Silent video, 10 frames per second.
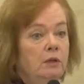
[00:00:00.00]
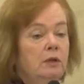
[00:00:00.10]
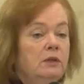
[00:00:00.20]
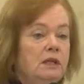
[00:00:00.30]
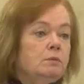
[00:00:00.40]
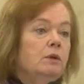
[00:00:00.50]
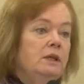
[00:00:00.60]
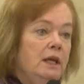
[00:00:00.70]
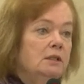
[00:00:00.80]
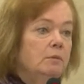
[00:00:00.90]
that this will
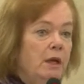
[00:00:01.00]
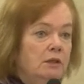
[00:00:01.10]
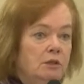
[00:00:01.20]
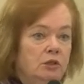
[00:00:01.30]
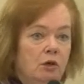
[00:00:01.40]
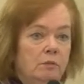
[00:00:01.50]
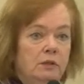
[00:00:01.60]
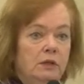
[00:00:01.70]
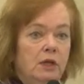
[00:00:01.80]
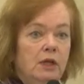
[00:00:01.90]
lead to better
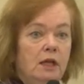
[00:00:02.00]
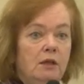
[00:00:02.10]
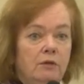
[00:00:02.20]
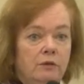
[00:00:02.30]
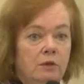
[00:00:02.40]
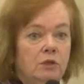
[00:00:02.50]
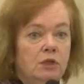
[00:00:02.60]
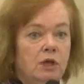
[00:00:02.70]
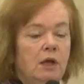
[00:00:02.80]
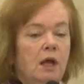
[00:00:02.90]
jobs in the
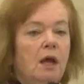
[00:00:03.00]
future.